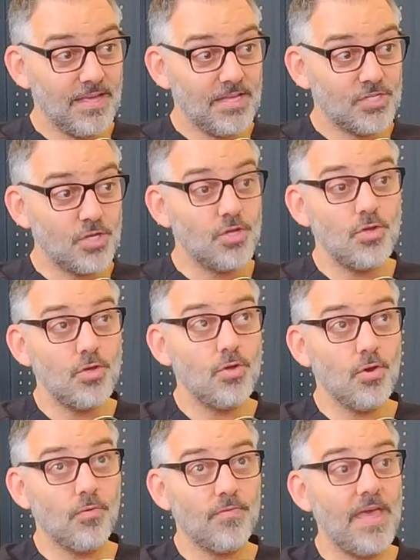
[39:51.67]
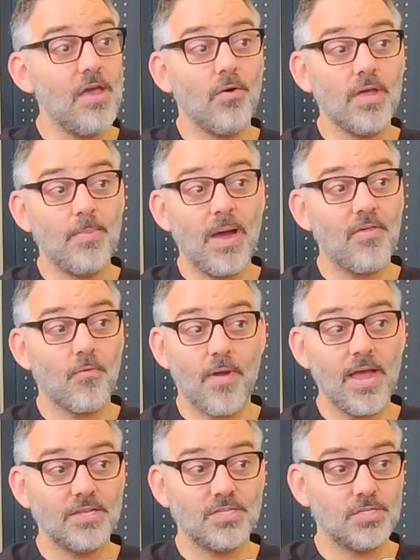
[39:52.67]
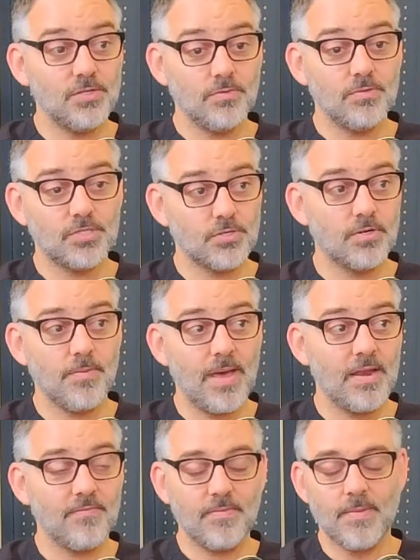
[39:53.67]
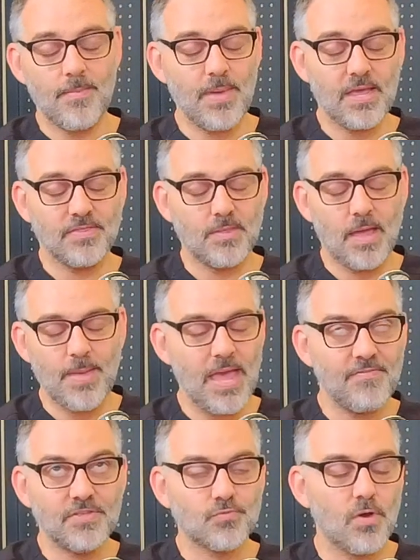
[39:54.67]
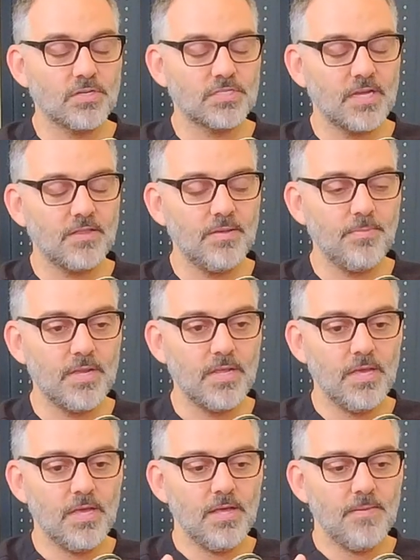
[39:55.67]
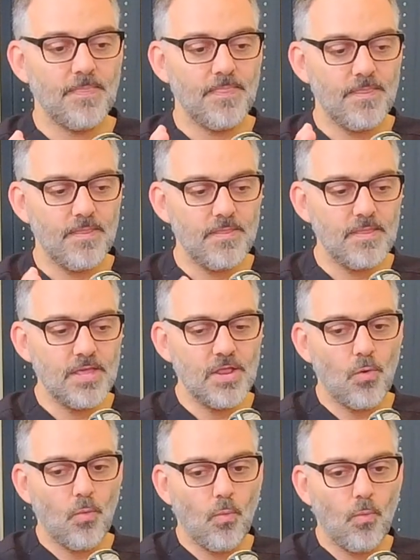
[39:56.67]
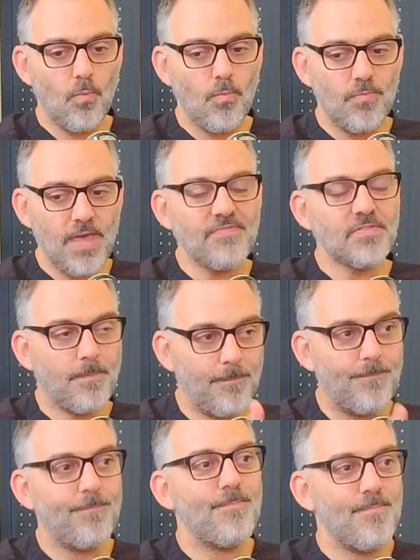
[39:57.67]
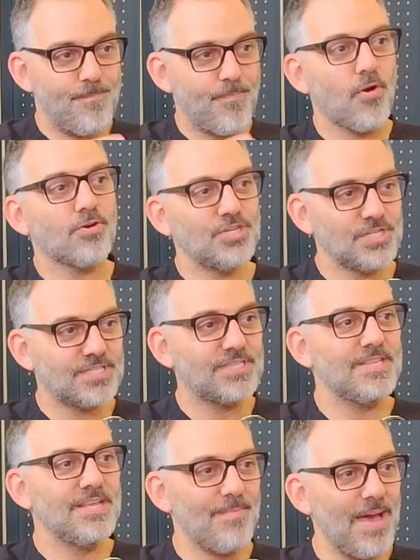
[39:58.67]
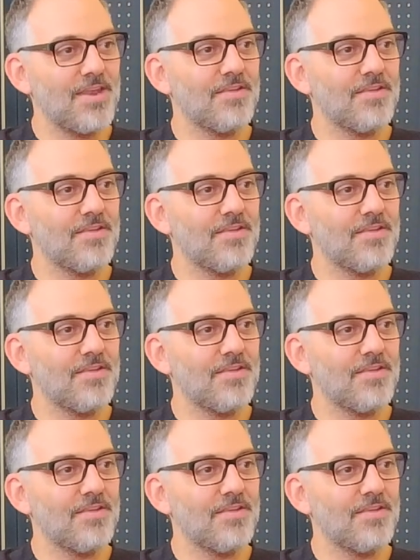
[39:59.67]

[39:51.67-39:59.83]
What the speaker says: So they only buy the rights to a certain amount of. I may have this wrong slightly, but you know they have to purchase the amount